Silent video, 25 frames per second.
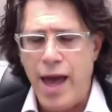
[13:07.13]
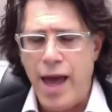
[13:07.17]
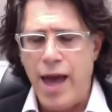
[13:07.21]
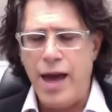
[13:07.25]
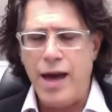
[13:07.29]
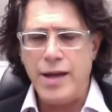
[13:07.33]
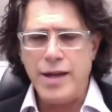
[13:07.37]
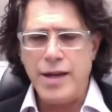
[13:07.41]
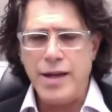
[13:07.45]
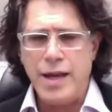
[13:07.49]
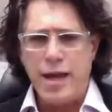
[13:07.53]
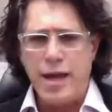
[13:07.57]

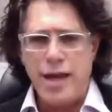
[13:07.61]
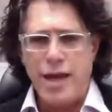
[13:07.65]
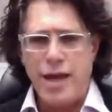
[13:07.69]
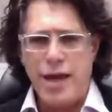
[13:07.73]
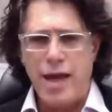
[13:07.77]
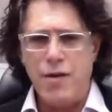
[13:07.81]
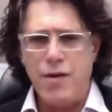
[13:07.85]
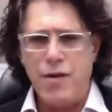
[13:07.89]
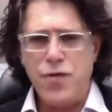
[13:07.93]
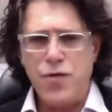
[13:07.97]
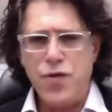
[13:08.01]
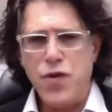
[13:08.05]
And
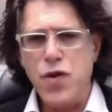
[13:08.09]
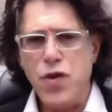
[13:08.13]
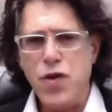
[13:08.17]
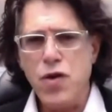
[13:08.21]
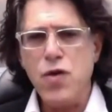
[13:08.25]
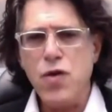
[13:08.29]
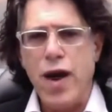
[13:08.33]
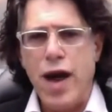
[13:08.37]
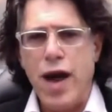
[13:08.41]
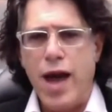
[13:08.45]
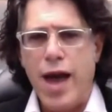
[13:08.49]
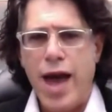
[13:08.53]
if
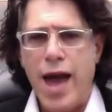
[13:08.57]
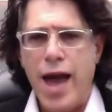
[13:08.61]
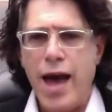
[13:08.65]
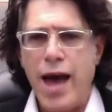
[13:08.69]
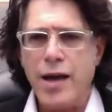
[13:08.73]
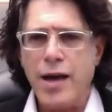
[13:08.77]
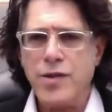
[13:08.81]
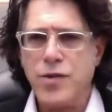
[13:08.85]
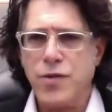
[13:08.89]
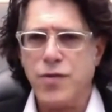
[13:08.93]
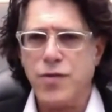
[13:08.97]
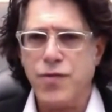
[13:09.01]
you
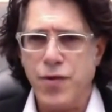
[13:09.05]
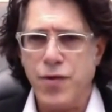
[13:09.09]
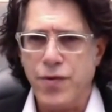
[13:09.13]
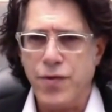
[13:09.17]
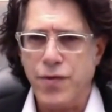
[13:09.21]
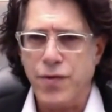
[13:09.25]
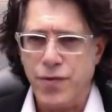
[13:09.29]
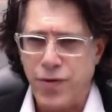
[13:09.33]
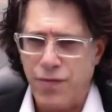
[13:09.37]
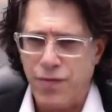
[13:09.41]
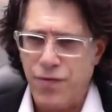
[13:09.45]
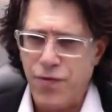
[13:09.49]
ask
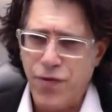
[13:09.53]
for